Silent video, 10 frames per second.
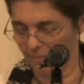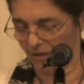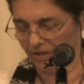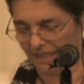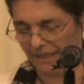
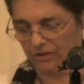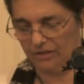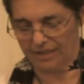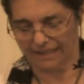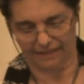about
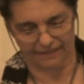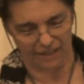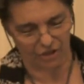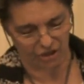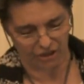secular
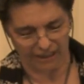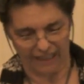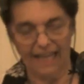stagnation